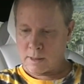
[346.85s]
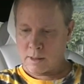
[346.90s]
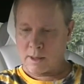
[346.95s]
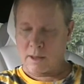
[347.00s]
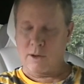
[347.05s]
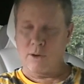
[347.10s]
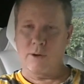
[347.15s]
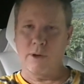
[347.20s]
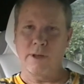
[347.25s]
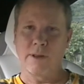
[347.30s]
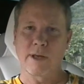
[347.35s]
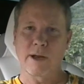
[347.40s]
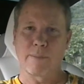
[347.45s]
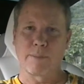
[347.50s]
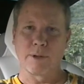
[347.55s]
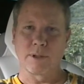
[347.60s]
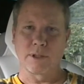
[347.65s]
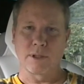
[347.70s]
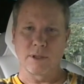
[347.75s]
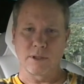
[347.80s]
and you need that
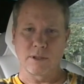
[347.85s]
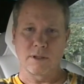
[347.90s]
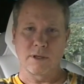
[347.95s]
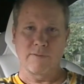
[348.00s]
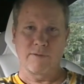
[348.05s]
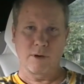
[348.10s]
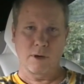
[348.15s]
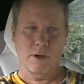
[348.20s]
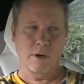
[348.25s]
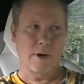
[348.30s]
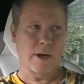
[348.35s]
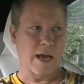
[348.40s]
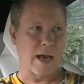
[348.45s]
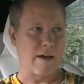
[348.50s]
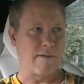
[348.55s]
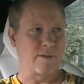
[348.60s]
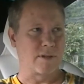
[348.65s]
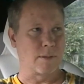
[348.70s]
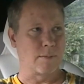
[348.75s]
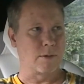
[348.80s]
precision if you're going to
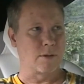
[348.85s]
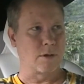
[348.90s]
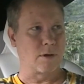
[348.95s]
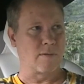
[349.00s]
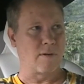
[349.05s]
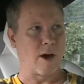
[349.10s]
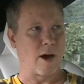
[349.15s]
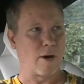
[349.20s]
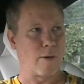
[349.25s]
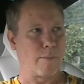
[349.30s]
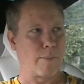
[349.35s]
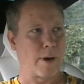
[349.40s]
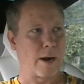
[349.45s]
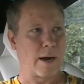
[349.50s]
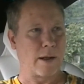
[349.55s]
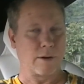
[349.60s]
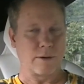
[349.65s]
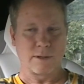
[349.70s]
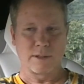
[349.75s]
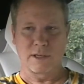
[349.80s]
have some sort of
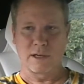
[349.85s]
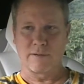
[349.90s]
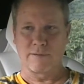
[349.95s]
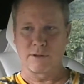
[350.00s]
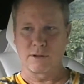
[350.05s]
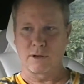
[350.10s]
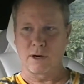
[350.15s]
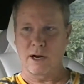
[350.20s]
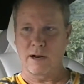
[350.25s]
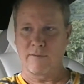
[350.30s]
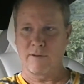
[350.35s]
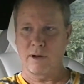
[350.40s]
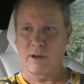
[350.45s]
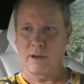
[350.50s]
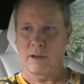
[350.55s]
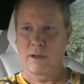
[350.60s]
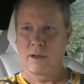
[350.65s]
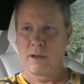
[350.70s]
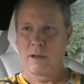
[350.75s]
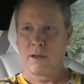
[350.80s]
autopilot or self-driving.
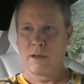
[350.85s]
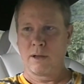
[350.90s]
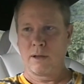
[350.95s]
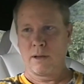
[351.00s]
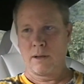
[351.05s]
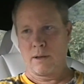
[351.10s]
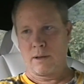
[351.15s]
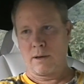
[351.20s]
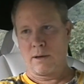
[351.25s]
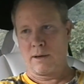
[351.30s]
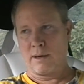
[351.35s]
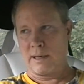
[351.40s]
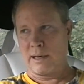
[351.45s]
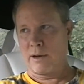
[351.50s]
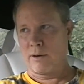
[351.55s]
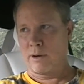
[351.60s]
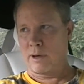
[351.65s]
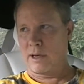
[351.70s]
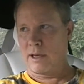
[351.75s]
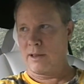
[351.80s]

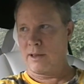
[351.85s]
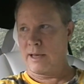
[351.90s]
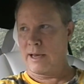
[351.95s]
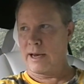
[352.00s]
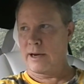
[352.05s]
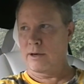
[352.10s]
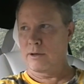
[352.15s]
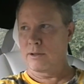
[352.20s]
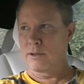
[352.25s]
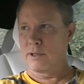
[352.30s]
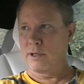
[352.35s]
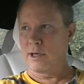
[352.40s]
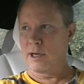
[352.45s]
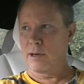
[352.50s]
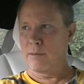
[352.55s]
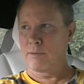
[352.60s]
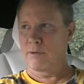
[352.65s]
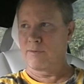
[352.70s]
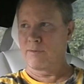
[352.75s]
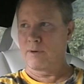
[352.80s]
Now again, the accuracy
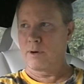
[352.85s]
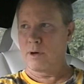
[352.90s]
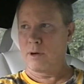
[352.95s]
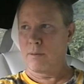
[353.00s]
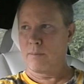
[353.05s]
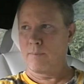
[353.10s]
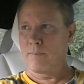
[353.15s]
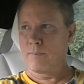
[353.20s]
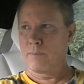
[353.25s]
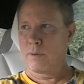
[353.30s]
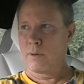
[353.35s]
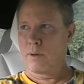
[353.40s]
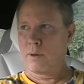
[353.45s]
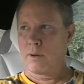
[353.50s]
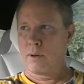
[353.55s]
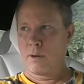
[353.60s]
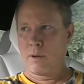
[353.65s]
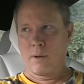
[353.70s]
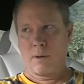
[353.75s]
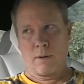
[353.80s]
comes from
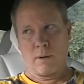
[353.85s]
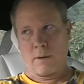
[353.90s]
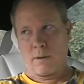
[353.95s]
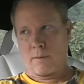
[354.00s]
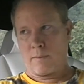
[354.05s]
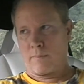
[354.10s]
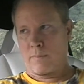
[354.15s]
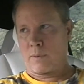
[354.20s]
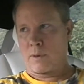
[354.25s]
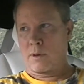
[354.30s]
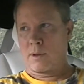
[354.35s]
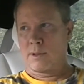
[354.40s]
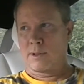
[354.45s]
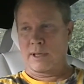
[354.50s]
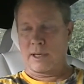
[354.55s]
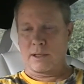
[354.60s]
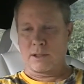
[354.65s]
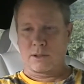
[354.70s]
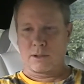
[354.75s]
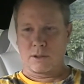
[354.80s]

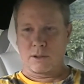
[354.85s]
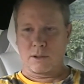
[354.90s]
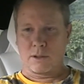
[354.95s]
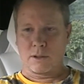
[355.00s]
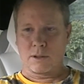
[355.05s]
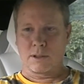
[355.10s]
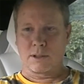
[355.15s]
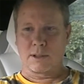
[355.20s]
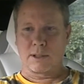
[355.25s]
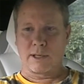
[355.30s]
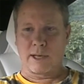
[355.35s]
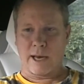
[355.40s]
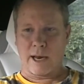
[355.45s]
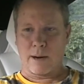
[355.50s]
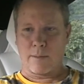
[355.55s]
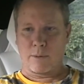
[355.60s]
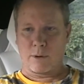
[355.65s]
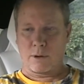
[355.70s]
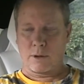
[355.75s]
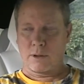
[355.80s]
sensors,
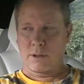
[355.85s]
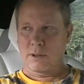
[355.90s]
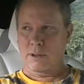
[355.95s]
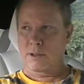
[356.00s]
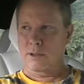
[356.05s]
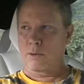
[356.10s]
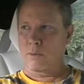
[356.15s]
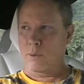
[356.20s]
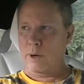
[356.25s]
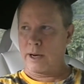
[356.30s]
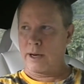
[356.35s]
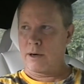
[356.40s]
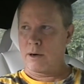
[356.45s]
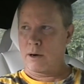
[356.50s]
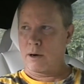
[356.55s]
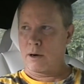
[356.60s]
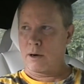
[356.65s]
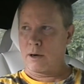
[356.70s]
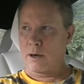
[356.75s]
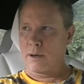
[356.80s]
cameras,
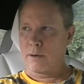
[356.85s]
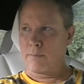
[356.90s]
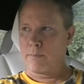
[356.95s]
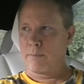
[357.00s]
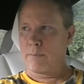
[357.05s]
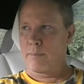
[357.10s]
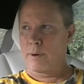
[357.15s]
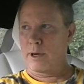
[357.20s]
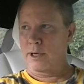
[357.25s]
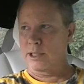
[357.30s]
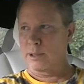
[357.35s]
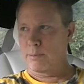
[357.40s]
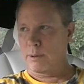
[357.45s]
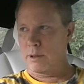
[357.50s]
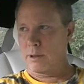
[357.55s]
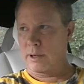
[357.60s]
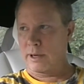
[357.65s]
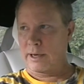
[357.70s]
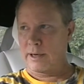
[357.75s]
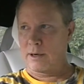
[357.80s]
radar, possibly
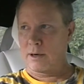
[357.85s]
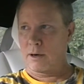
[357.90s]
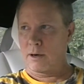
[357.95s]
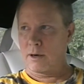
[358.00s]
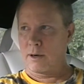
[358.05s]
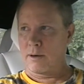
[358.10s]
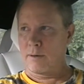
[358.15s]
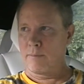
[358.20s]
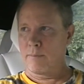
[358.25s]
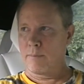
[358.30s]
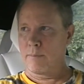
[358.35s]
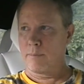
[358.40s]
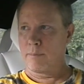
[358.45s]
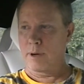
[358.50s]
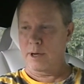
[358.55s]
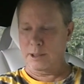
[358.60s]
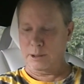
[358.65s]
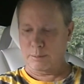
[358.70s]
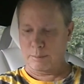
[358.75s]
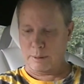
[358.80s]
LiDAR,
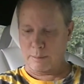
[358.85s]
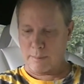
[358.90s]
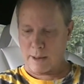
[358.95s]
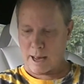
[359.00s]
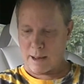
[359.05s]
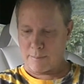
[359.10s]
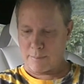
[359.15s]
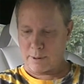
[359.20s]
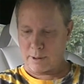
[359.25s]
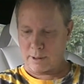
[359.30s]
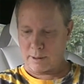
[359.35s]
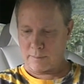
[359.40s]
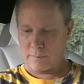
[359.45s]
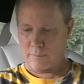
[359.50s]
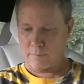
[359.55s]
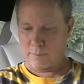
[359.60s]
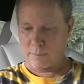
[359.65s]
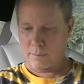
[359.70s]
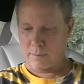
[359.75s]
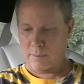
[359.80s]
possibly mapping,
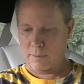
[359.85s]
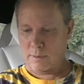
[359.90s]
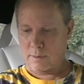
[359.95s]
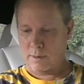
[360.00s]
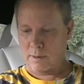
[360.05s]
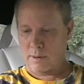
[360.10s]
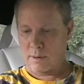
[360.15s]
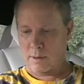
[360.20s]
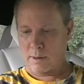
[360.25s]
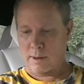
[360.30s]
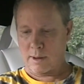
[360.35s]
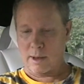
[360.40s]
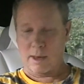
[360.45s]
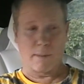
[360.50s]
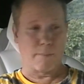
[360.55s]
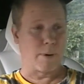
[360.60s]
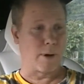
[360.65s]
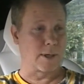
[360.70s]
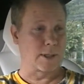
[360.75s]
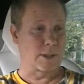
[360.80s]

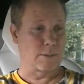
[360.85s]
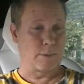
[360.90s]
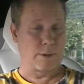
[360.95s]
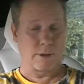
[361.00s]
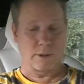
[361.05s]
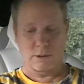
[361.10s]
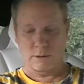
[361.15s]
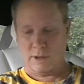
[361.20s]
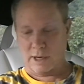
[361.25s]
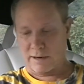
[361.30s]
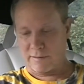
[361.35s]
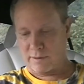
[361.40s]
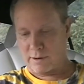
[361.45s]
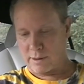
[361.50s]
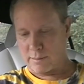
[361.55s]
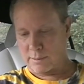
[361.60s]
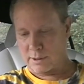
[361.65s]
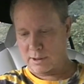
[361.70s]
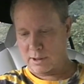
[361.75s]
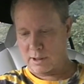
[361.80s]
and possibly the driver
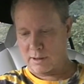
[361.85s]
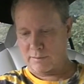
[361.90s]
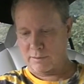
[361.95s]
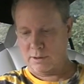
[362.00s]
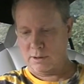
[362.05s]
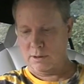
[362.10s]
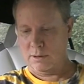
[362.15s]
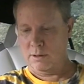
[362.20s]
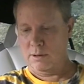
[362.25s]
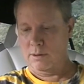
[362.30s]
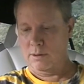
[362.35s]
themselves.